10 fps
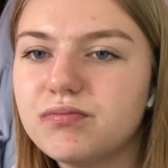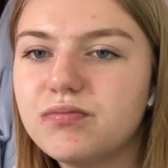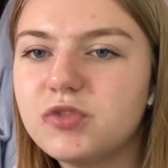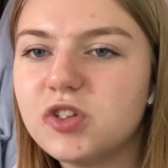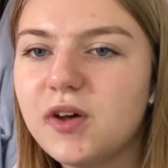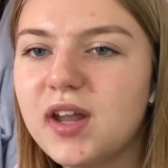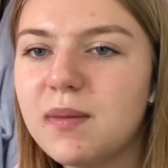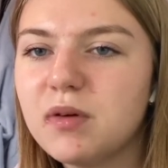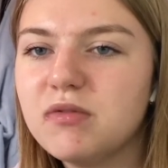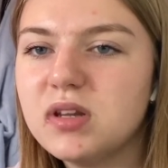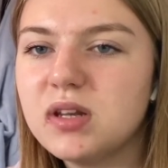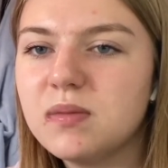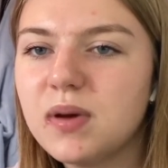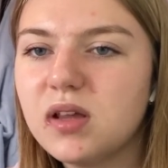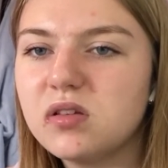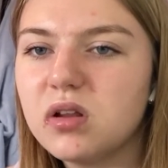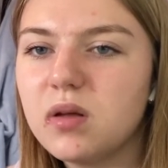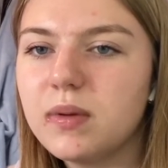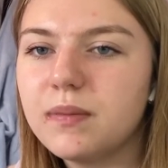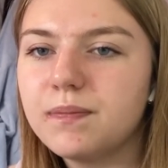slow down my reading pace a little
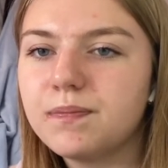bit.